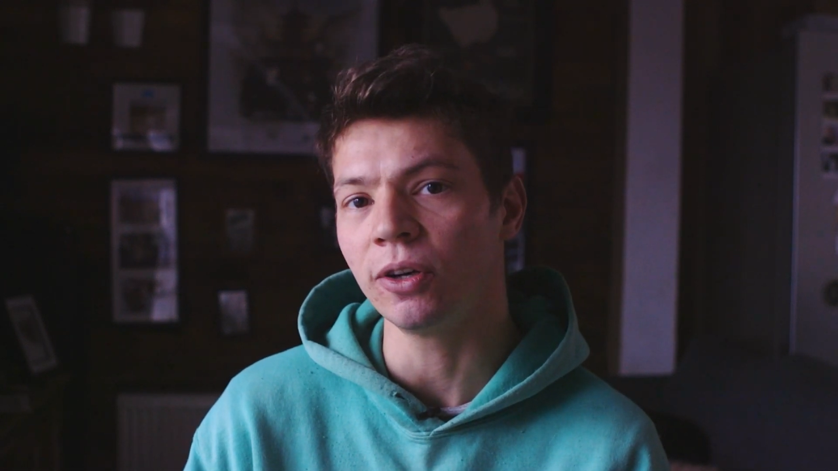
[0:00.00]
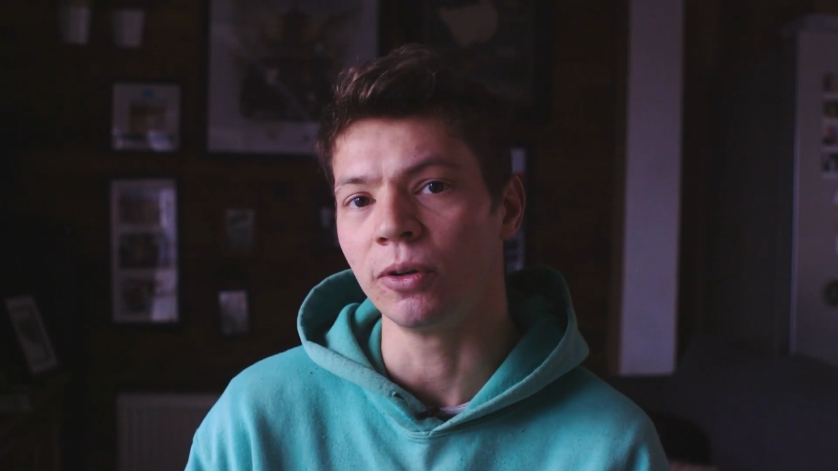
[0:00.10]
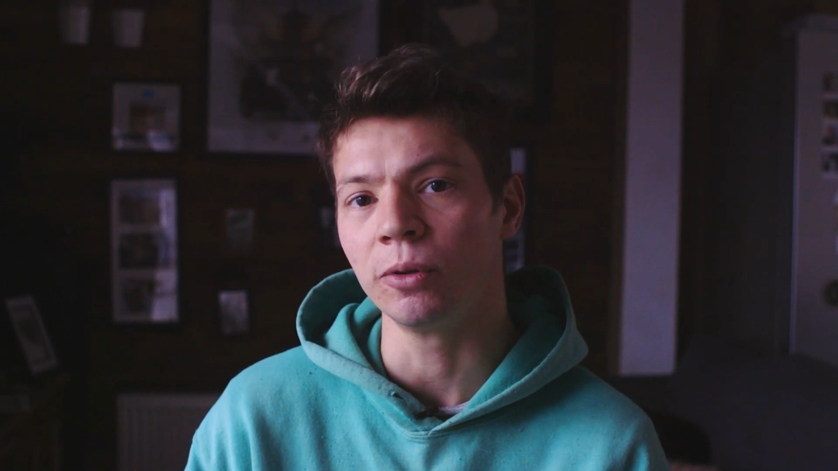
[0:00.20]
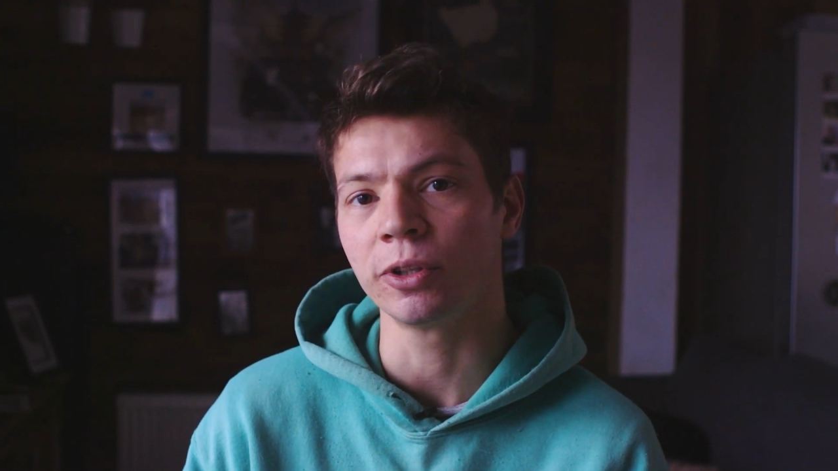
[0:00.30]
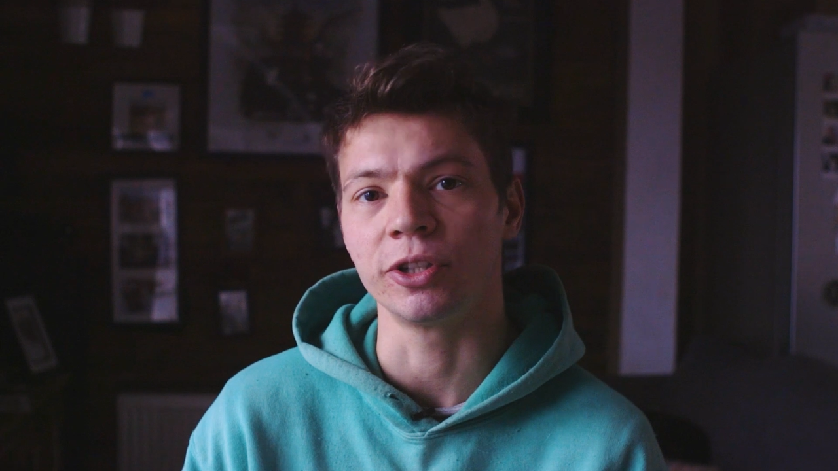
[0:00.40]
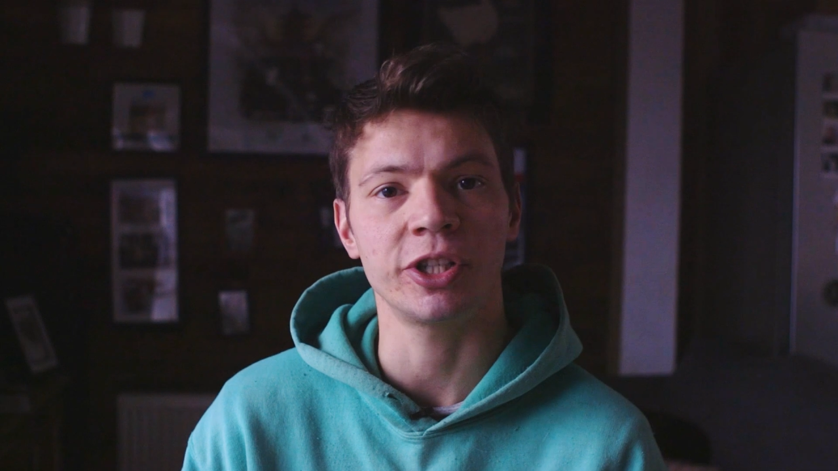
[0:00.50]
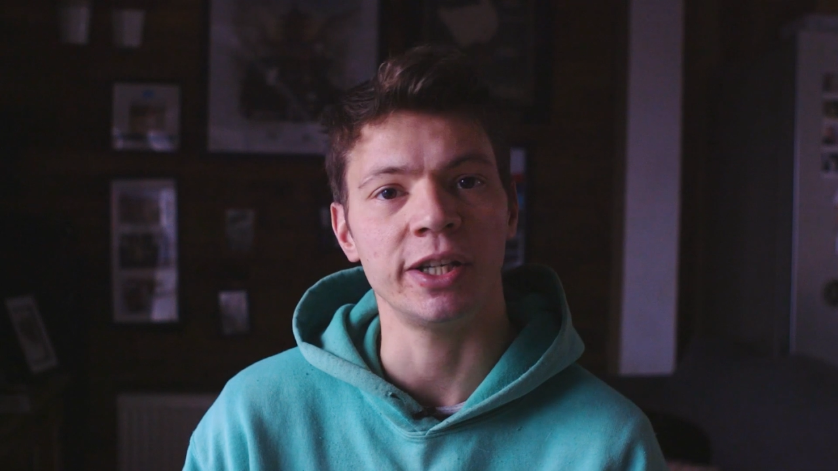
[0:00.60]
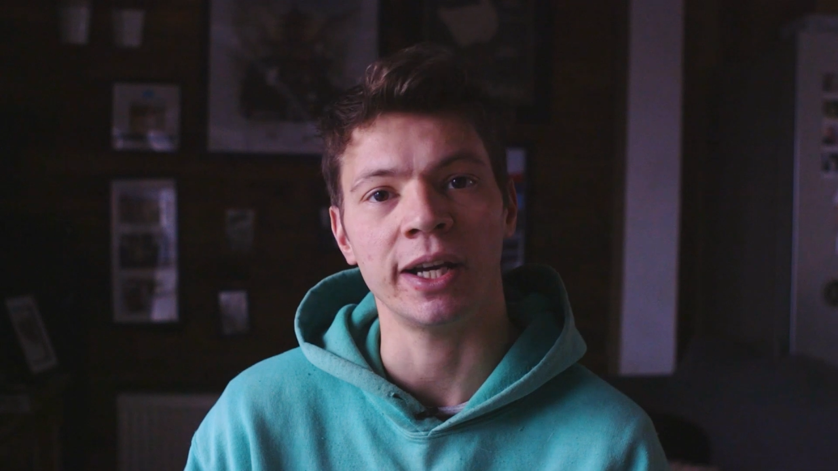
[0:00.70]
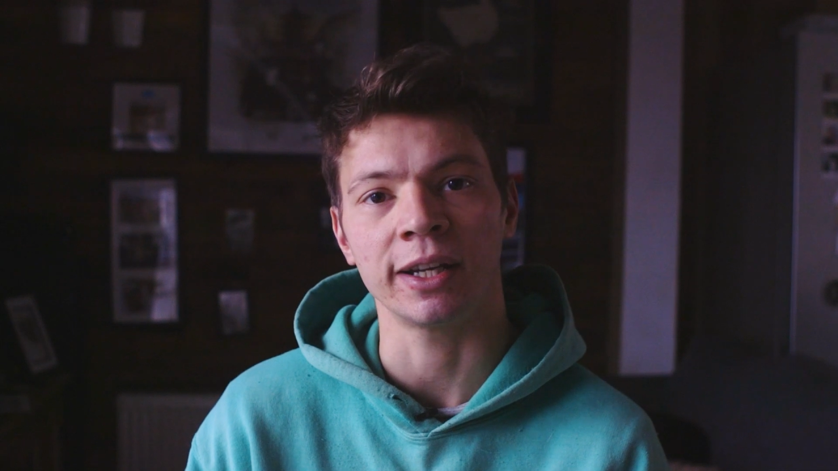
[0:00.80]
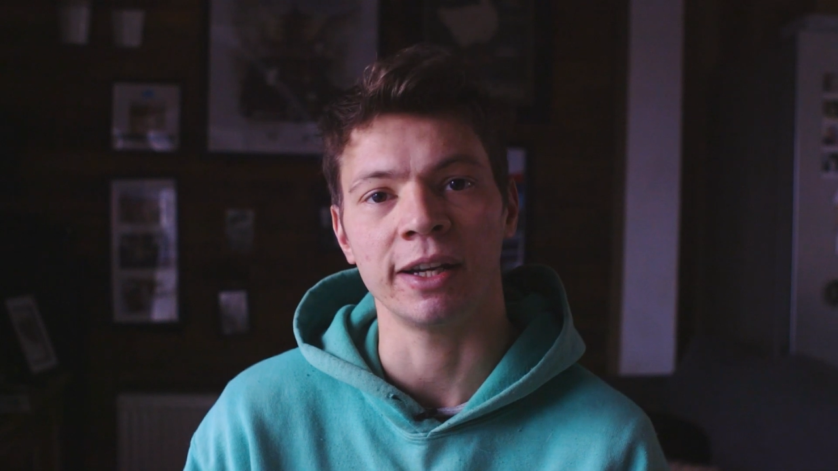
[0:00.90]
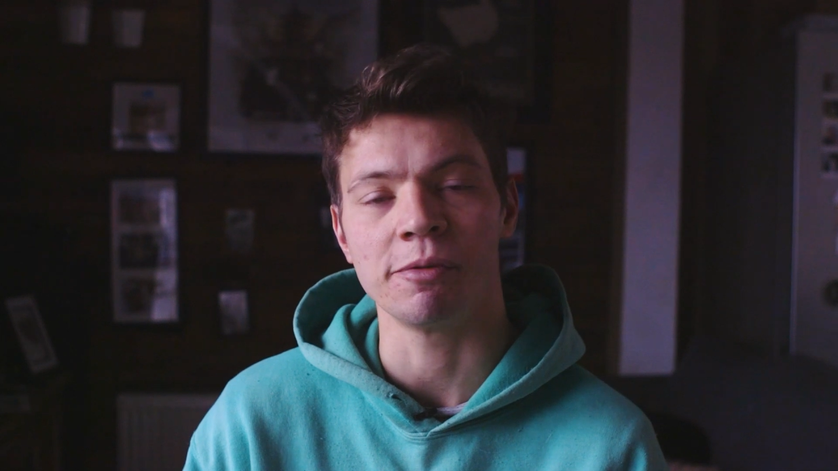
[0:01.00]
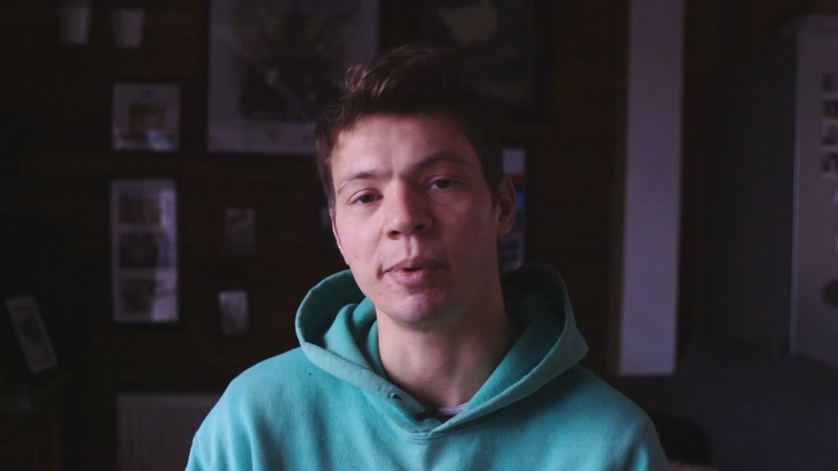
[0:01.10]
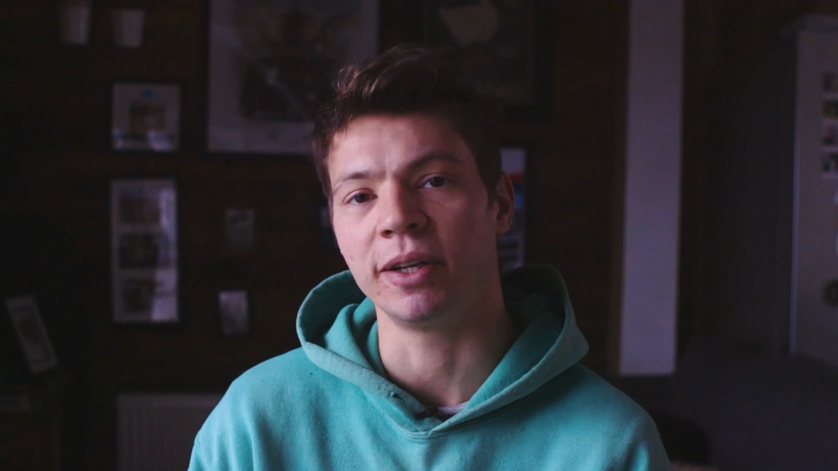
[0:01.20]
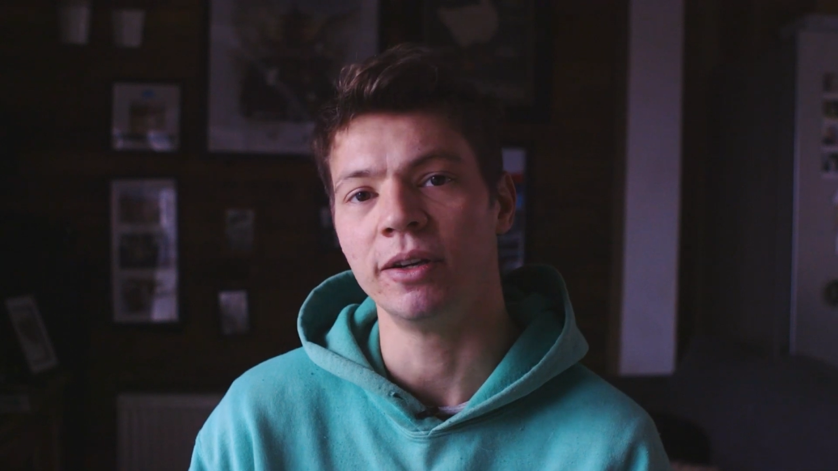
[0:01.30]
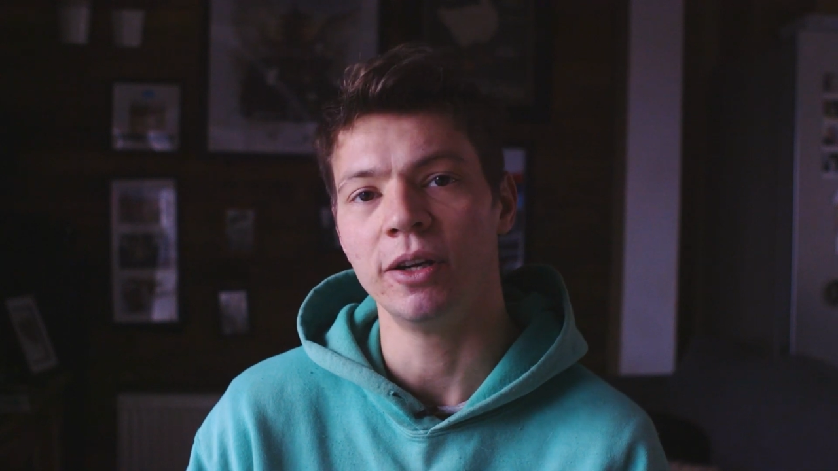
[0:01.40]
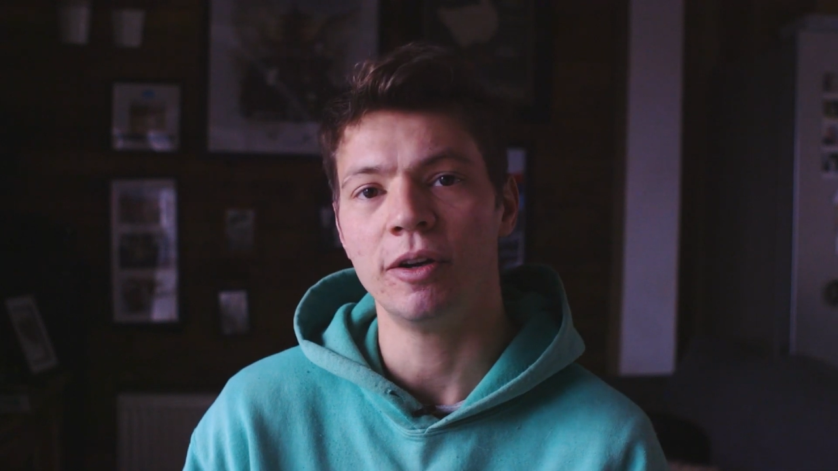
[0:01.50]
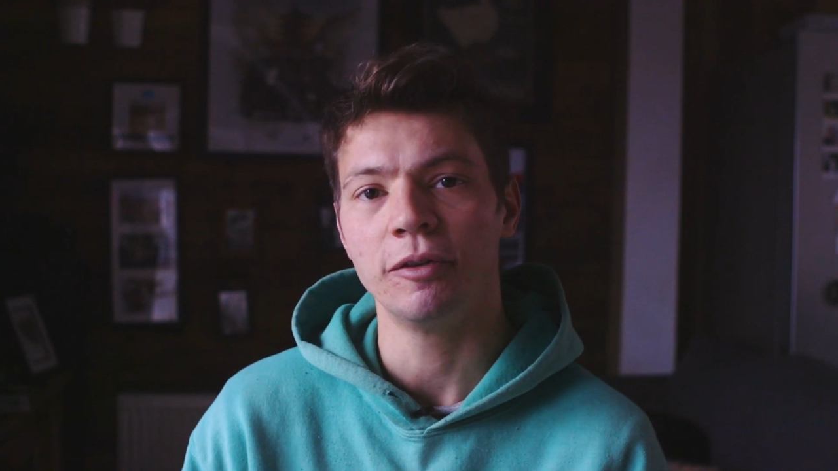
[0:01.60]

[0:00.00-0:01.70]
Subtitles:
old and she had never been